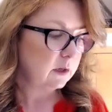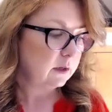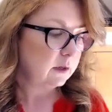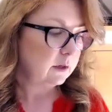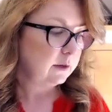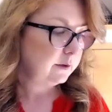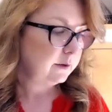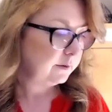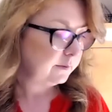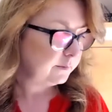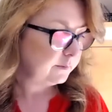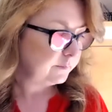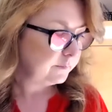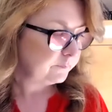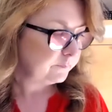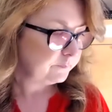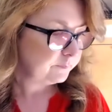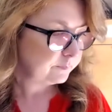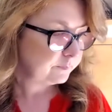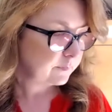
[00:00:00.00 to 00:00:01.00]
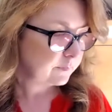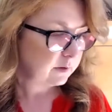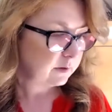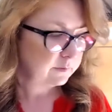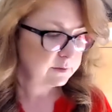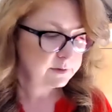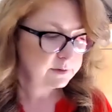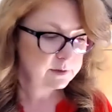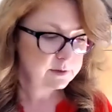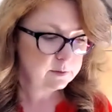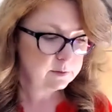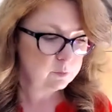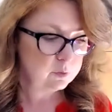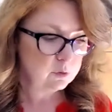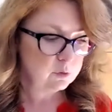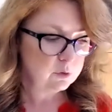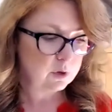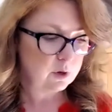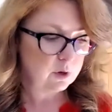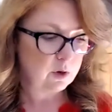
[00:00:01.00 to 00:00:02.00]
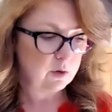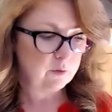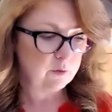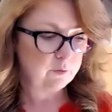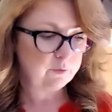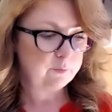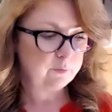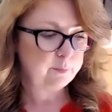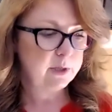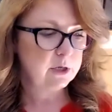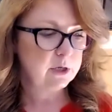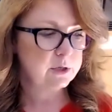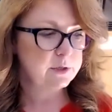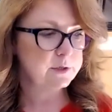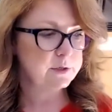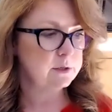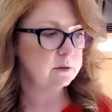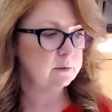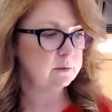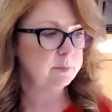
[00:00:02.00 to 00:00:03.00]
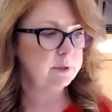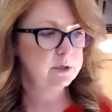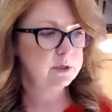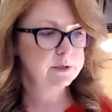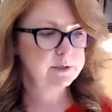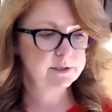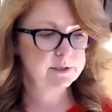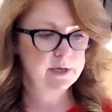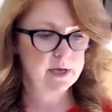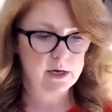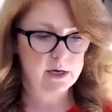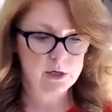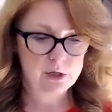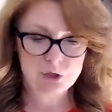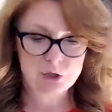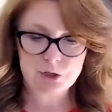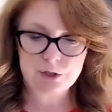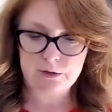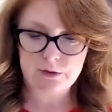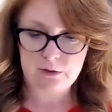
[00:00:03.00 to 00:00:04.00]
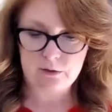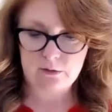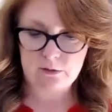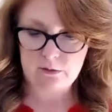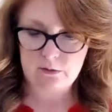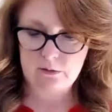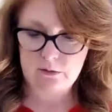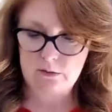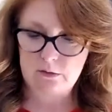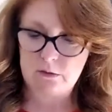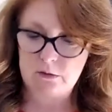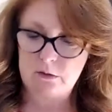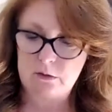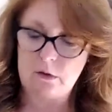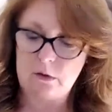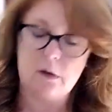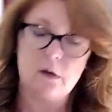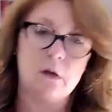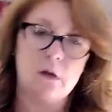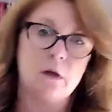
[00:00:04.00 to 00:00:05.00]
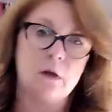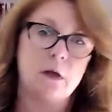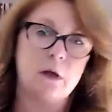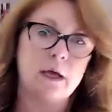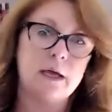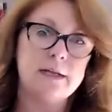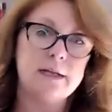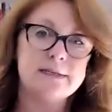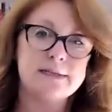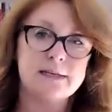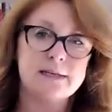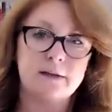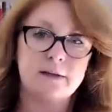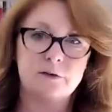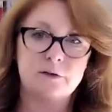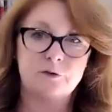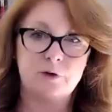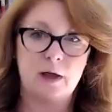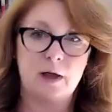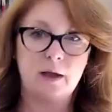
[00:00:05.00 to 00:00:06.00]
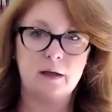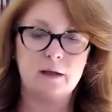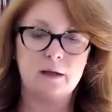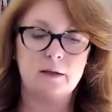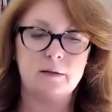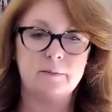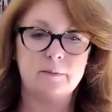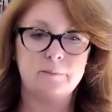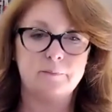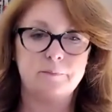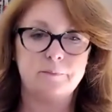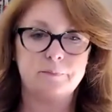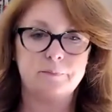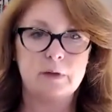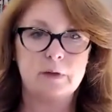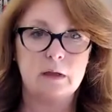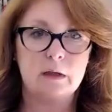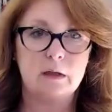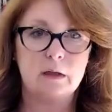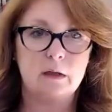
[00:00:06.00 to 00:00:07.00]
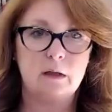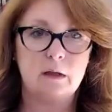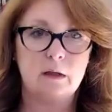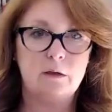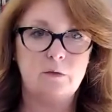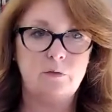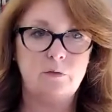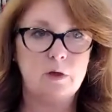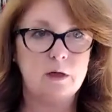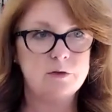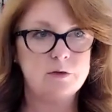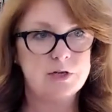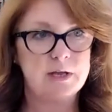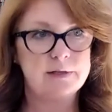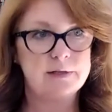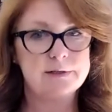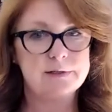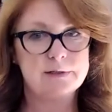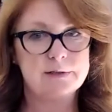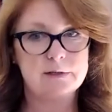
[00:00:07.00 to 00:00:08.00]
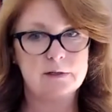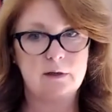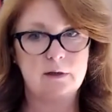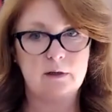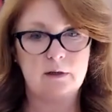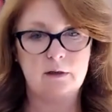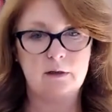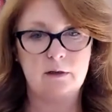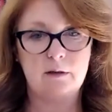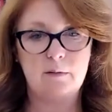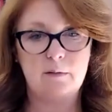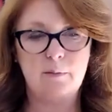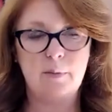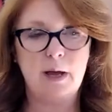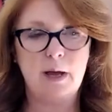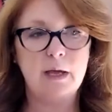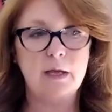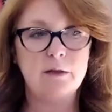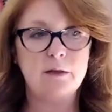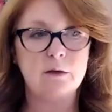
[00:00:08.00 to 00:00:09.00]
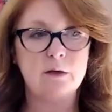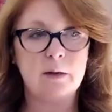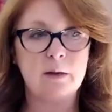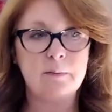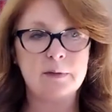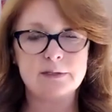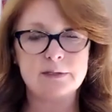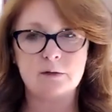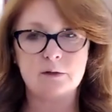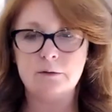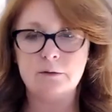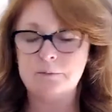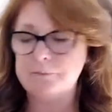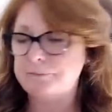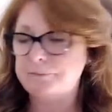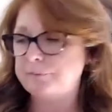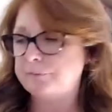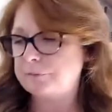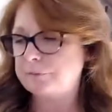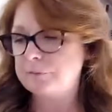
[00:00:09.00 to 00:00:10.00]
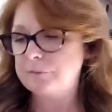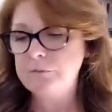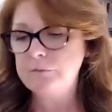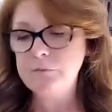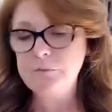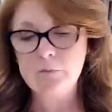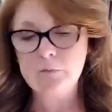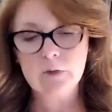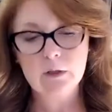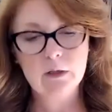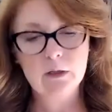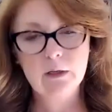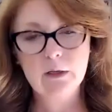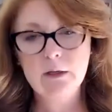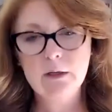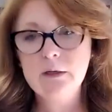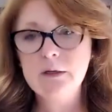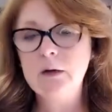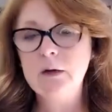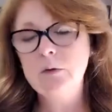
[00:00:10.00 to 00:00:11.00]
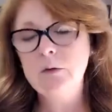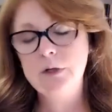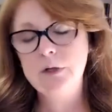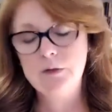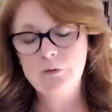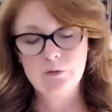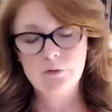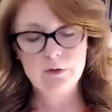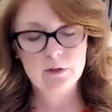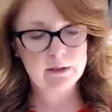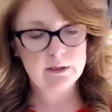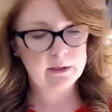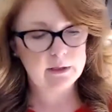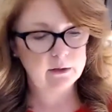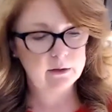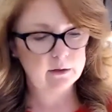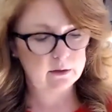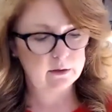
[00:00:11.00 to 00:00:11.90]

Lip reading: This is the book of Peter Sage, Inside the Track. If you have a chance, buy it on Amazon, and I will give you the link